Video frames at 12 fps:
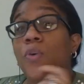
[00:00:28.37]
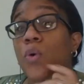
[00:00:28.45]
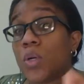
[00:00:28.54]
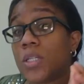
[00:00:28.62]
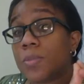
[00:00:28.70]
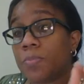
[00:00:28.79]
You
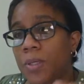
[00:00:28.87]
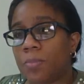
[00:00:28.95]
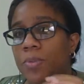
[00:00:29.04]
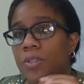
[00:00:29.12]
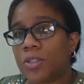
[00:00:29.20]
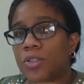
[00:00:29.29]
can't
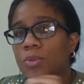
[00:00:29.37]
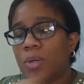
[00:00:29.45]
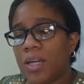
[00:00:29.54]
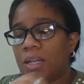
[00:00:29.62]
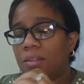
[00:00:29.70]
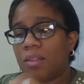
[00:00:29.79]
force
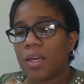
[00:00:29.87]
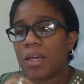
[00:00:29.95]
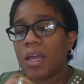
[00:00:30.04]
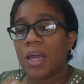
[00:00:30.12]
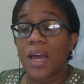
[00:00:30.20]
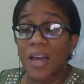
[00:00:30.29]
people to do
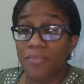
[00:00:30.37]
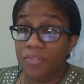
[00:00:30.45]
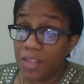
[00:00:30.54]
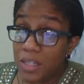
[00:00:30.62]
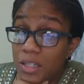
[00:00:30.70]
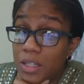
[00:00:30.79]
anything,
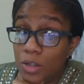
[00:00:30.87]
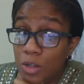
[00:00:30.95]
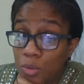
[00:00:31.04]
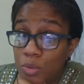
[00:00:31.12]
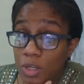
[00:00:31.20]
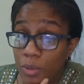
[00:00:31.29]
and
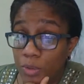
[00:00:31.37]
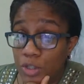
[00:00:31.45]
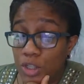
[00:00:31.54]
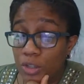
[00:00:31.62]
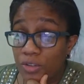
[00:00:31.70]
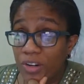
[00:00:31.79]
this
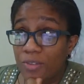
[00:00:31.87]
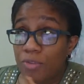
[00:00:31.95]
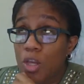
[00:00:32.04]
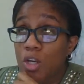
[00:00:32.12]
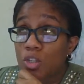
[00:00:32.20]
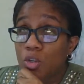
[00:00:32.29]
includes our
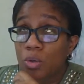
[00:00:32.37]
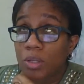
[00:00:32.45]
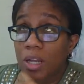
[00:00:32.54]
children.